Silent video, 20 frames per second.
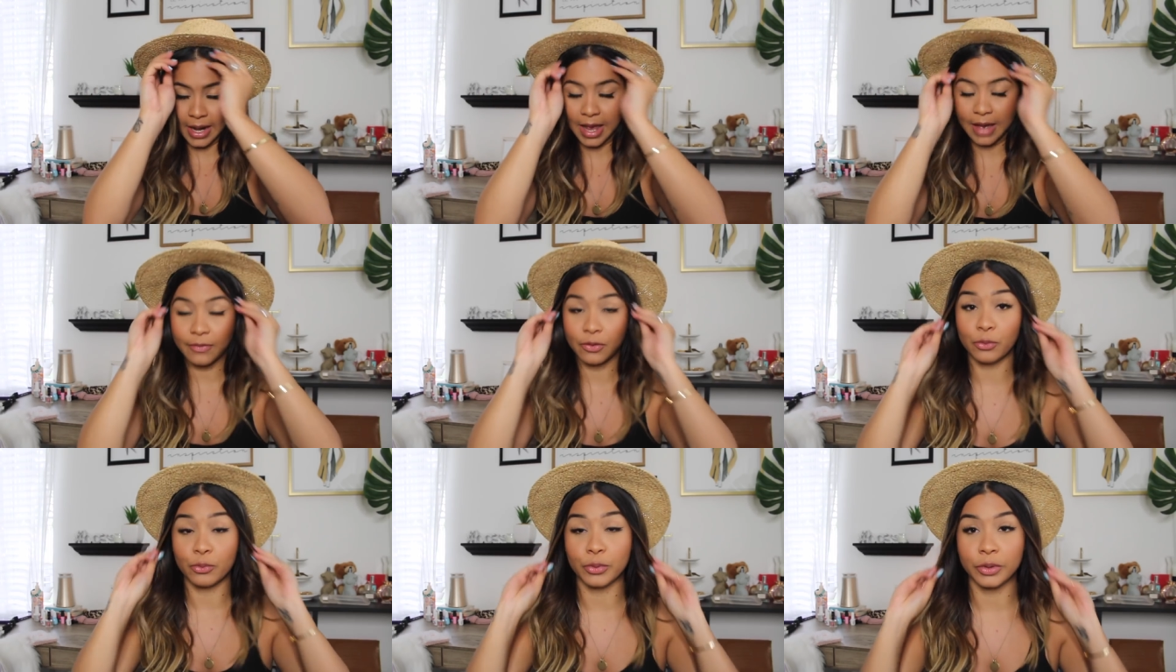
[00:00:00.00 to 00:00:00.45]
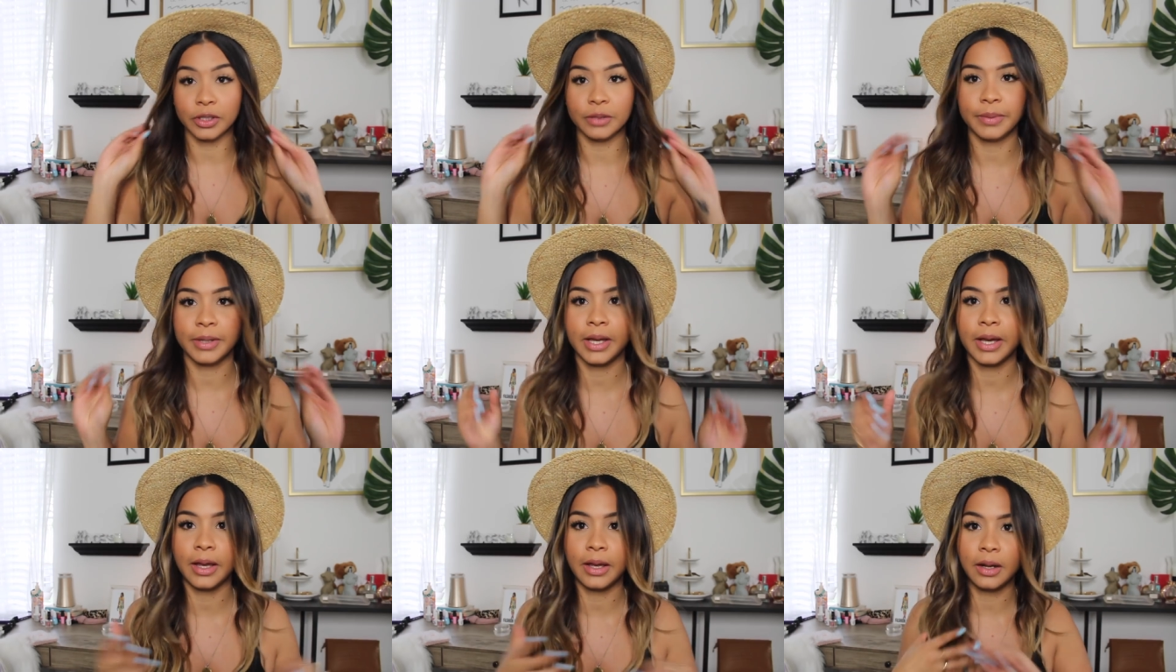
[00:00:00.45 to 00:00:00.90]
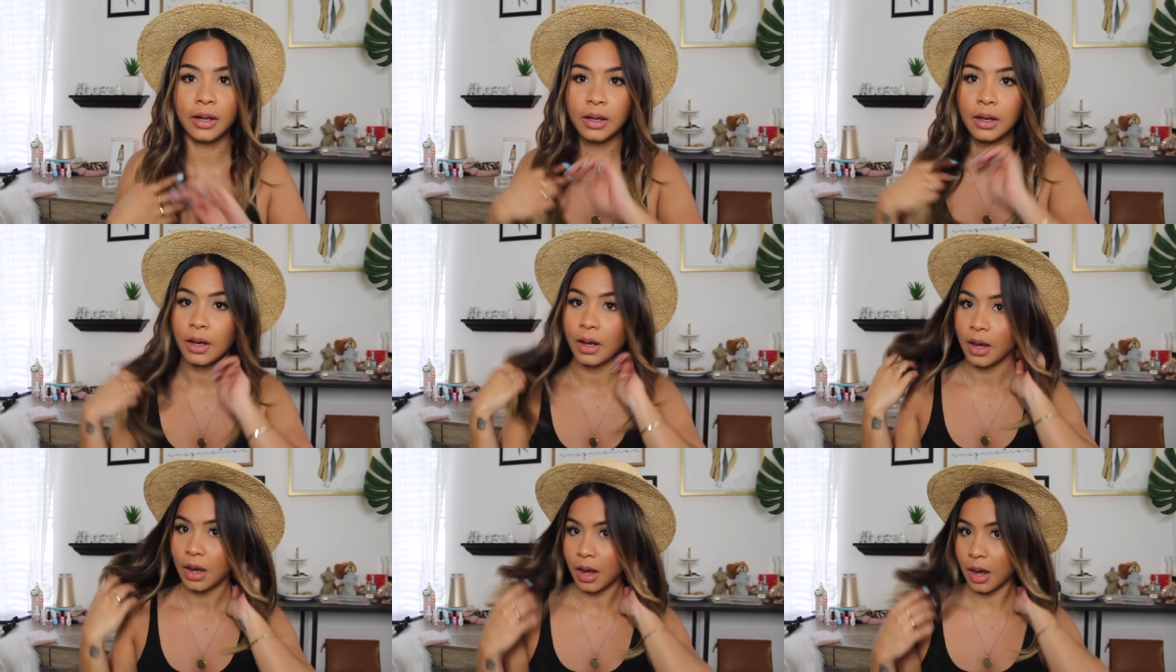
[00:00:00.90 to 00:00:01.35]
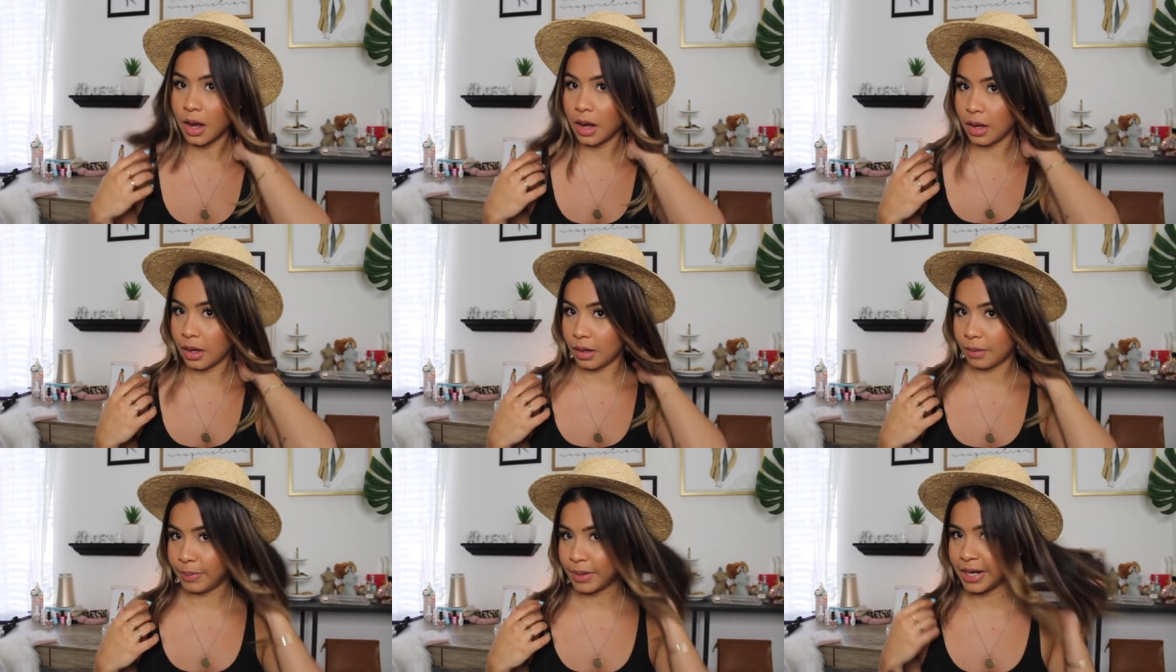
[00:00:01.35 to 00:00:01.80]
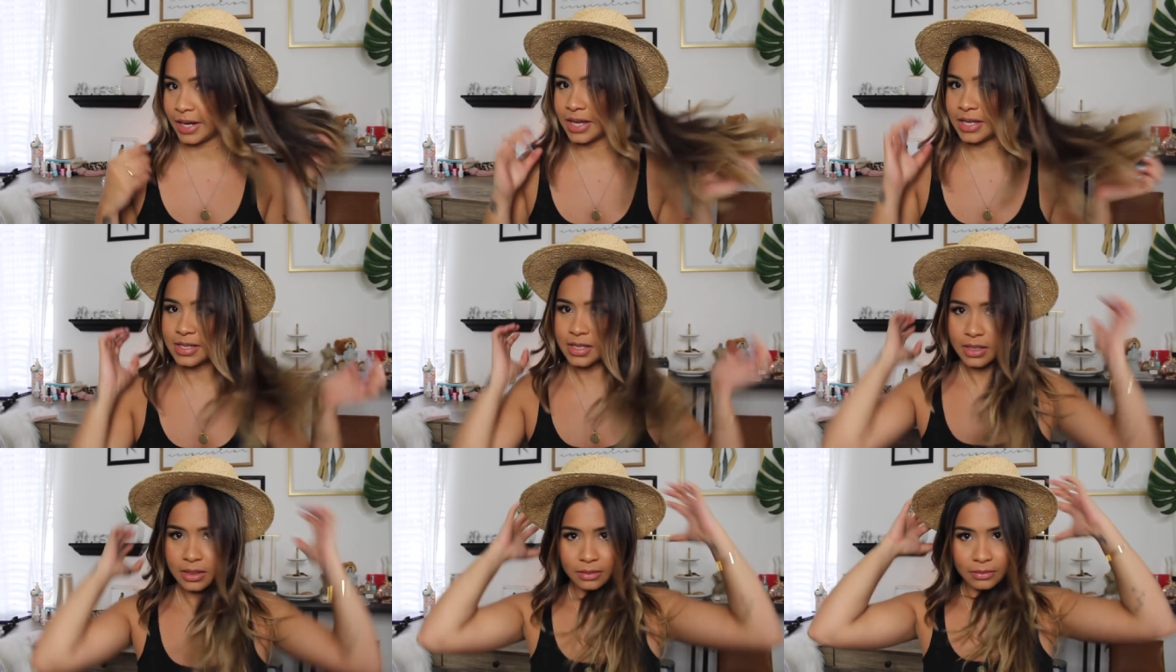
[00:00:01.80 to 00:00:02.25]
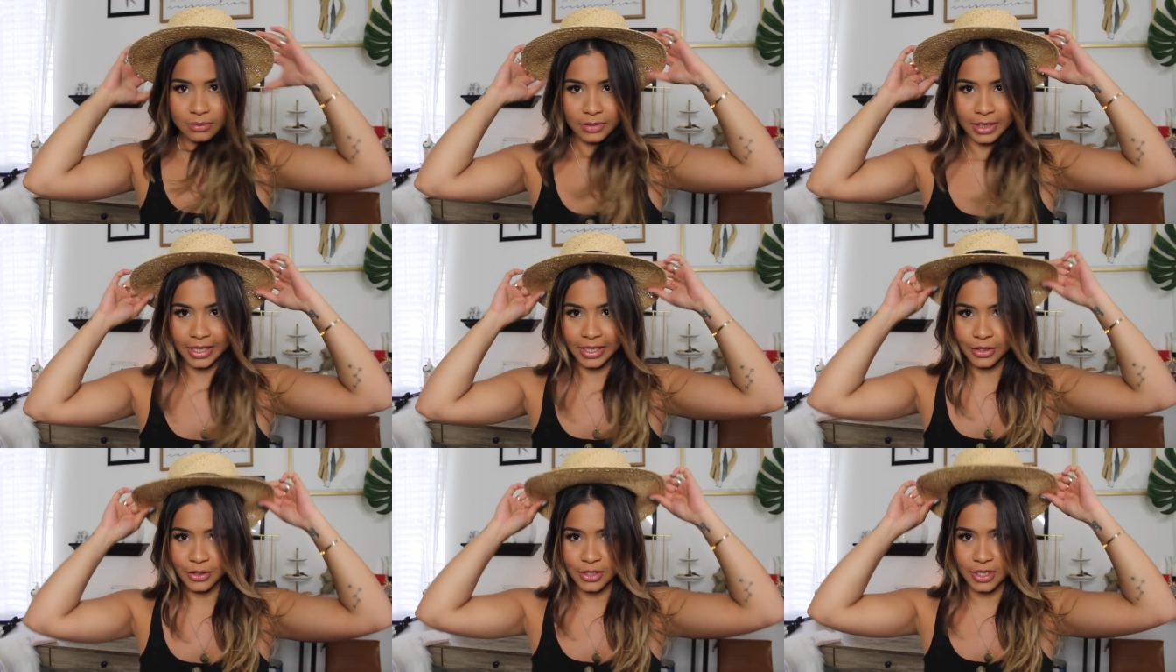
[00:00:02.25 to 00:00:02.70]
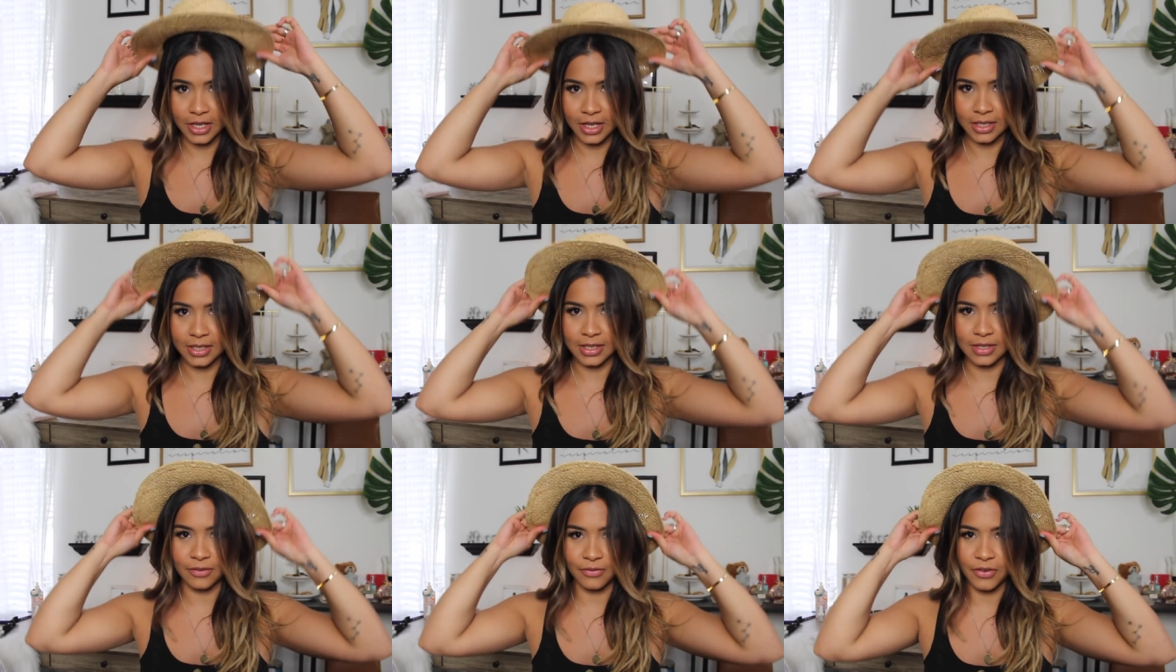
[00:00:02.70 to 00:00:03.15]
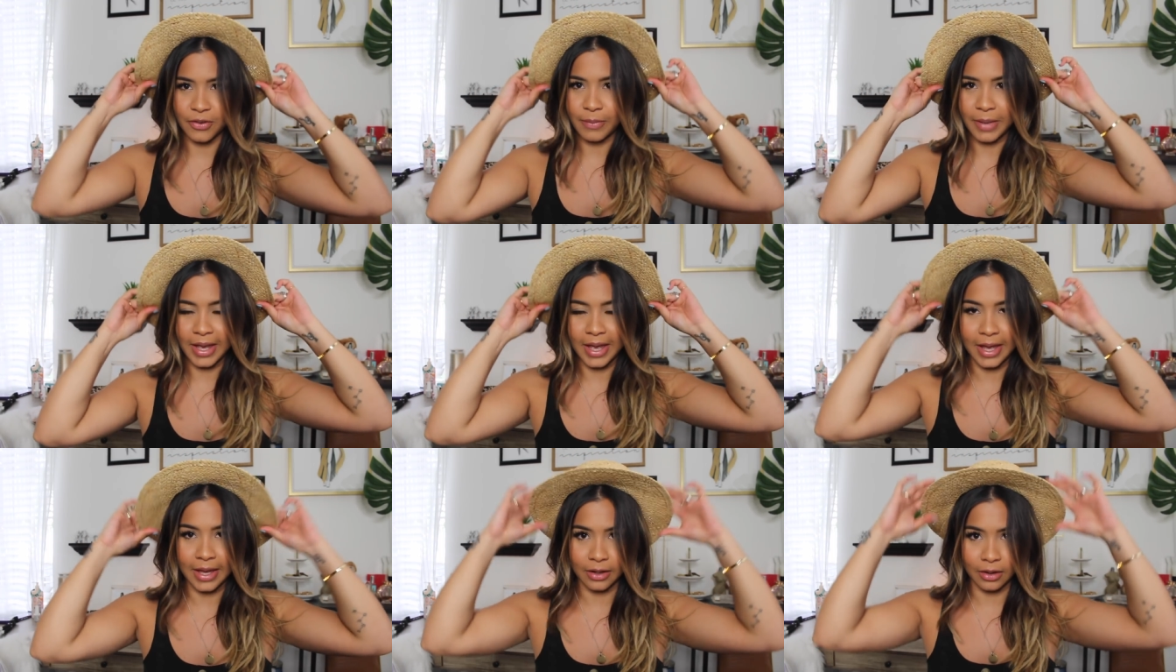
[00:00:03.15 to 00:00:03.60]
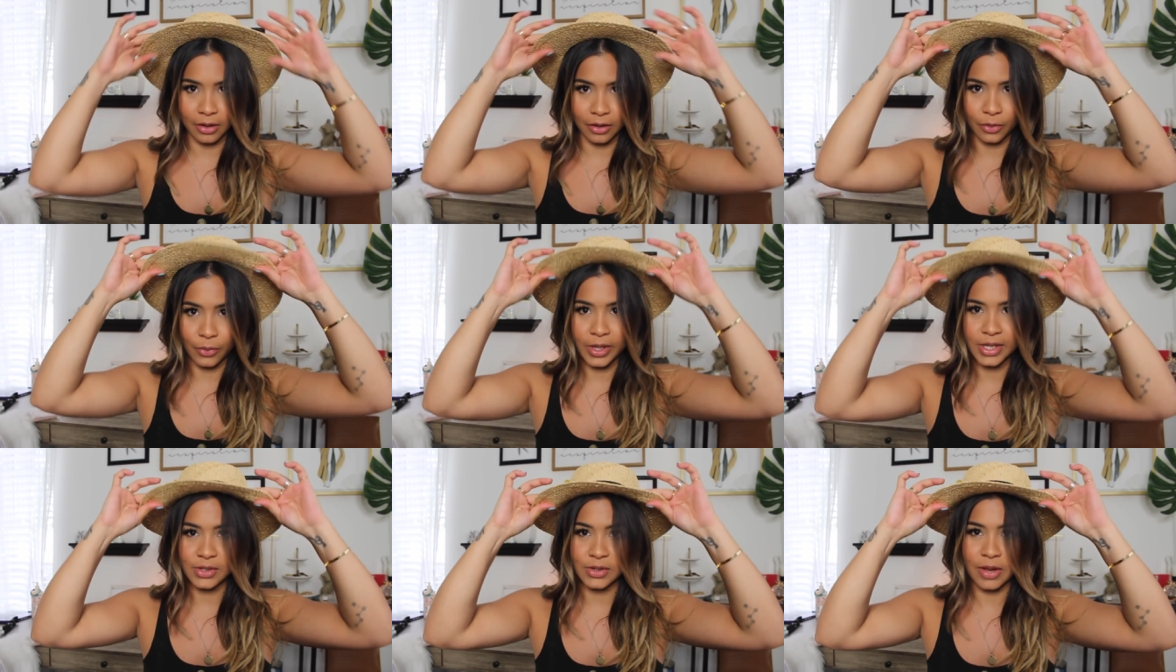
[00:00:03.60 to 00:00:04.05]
I have a really big head. But I guess it, like you see, it doesn't fit my head all the way.